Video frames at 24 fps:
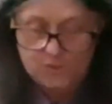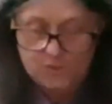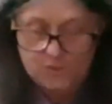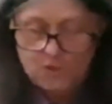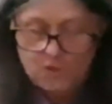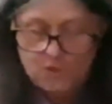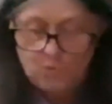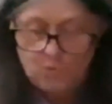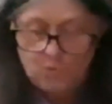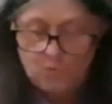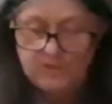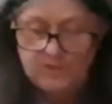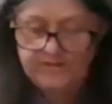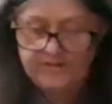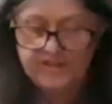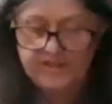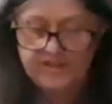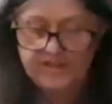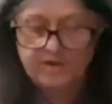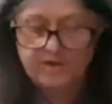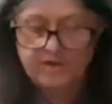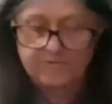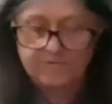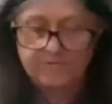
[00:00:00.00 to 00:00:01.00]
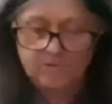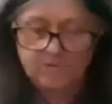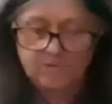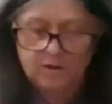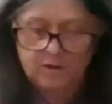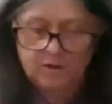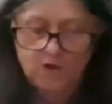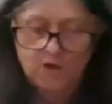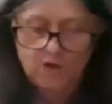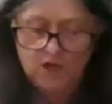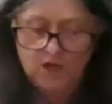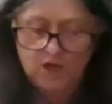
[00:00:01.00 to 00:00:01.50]
We therefore
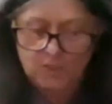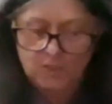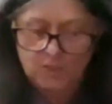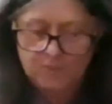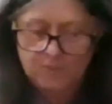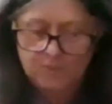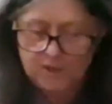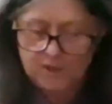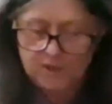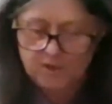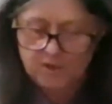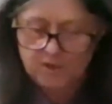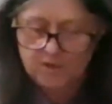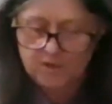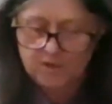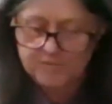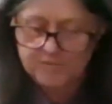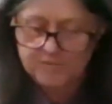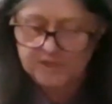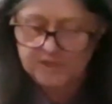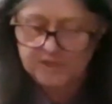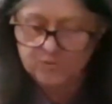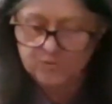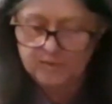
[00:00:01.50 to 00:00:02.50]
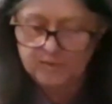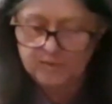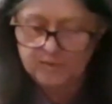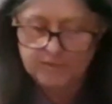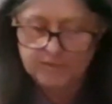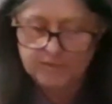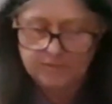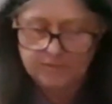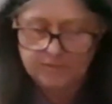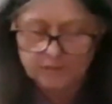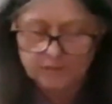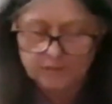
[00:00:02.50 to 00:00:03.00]
call upon all men and women
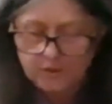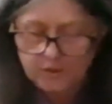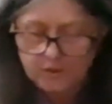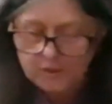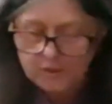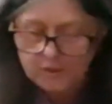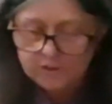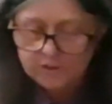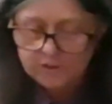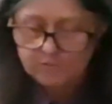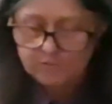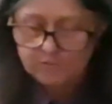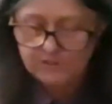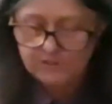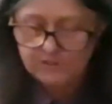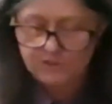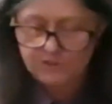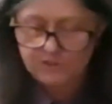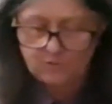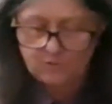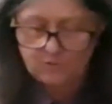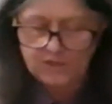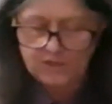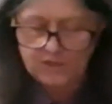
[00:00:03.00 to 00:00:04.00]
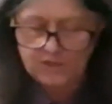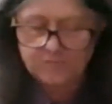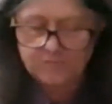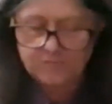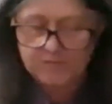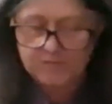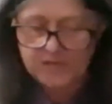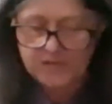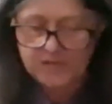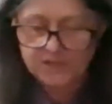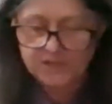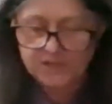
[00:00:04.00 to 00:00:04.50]
to restore
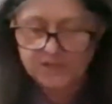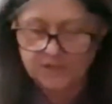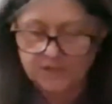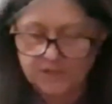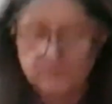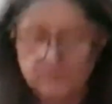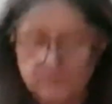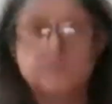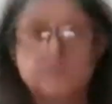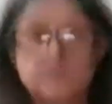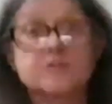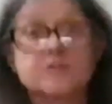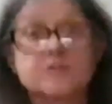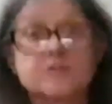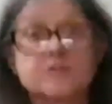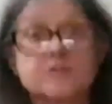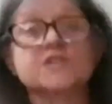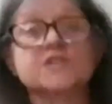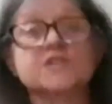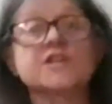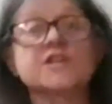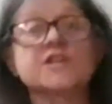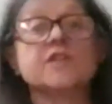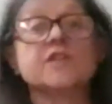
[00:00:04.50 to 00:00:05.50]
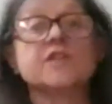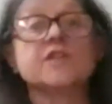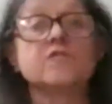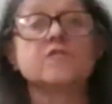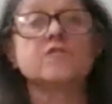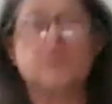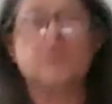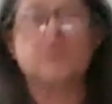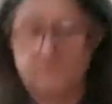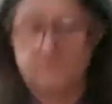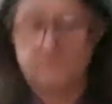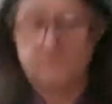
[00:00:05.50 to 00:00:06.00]
compassion to the center
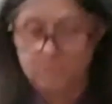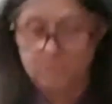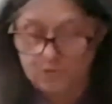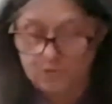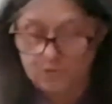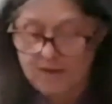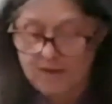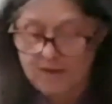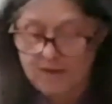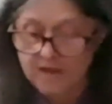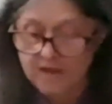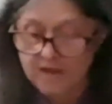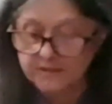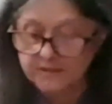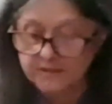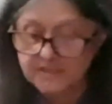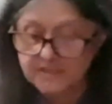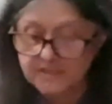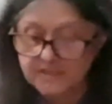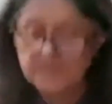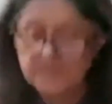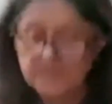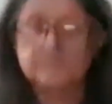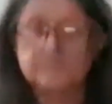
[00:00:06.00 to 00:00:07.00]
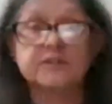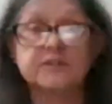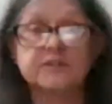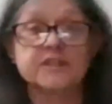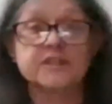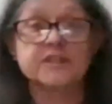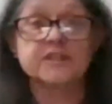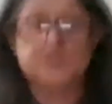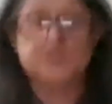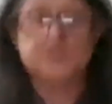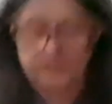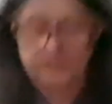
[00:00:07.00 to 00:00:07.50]
of morality and
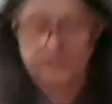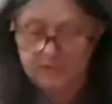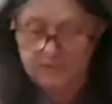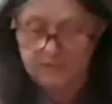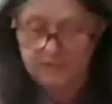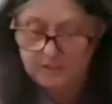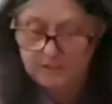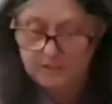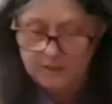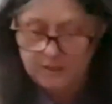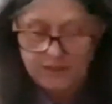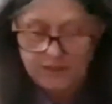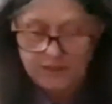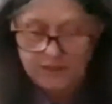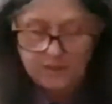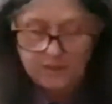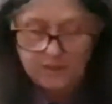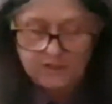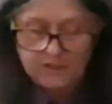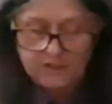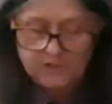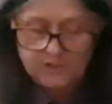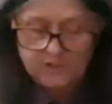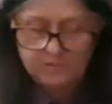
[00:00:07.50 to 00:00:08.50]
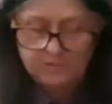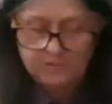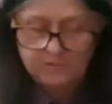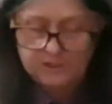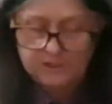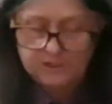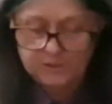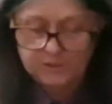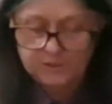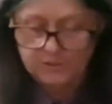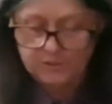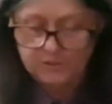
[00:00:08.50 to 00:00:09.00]
religion, to
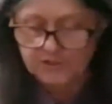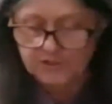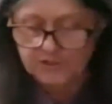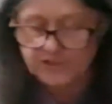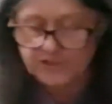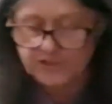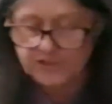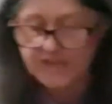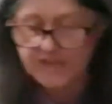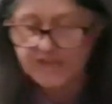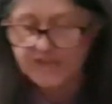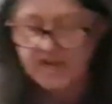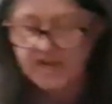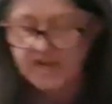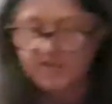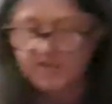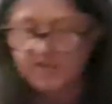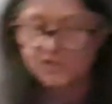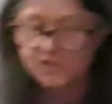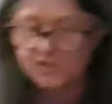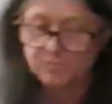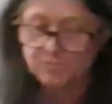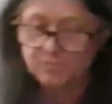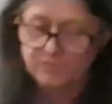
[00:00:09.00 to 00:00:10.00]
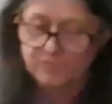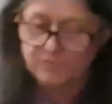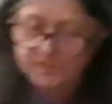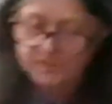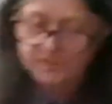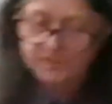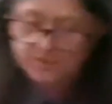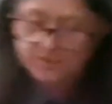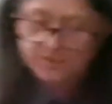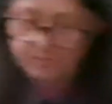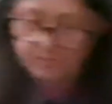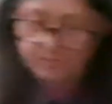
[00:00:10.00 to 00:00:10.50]
return to the ancient
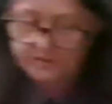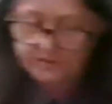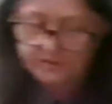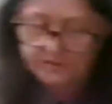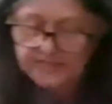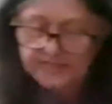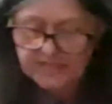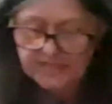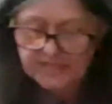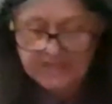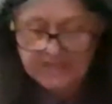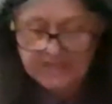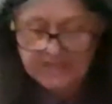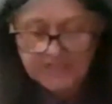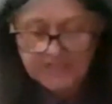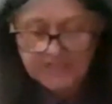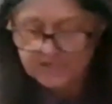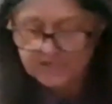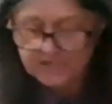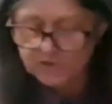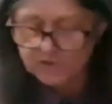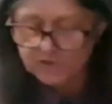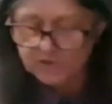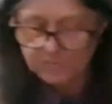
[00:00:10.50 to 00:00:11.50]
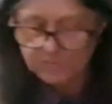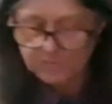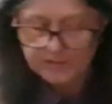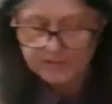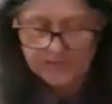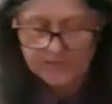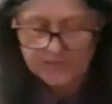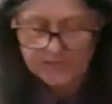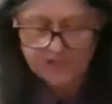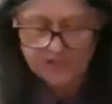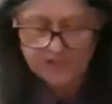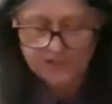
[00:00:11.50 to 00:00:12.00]
principle that any
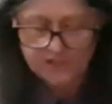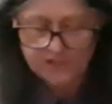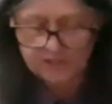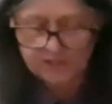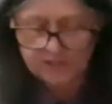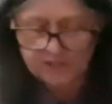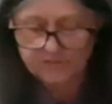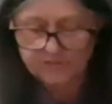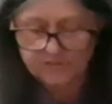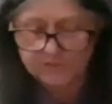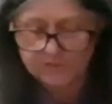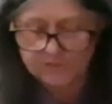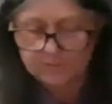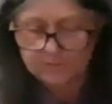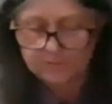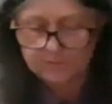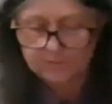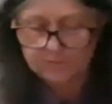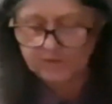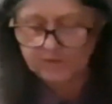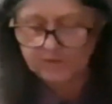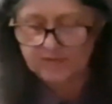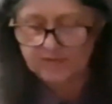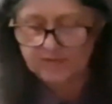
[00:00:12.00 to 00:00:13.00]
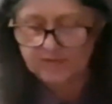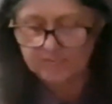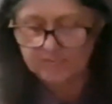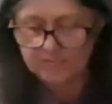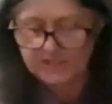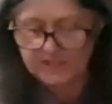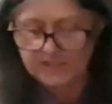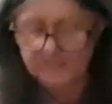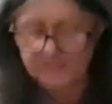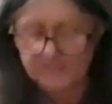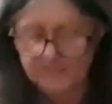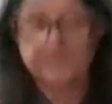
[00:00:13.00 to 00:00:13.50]
interpretation of scripture that
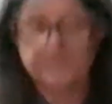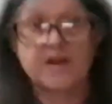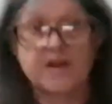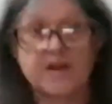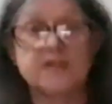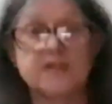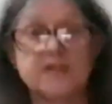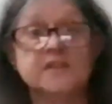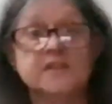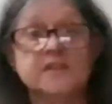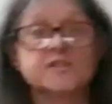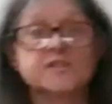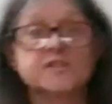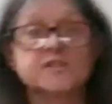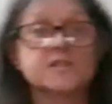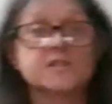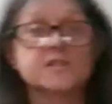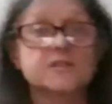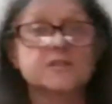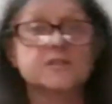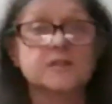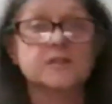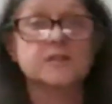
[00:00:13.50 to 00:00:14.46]
breeds violence,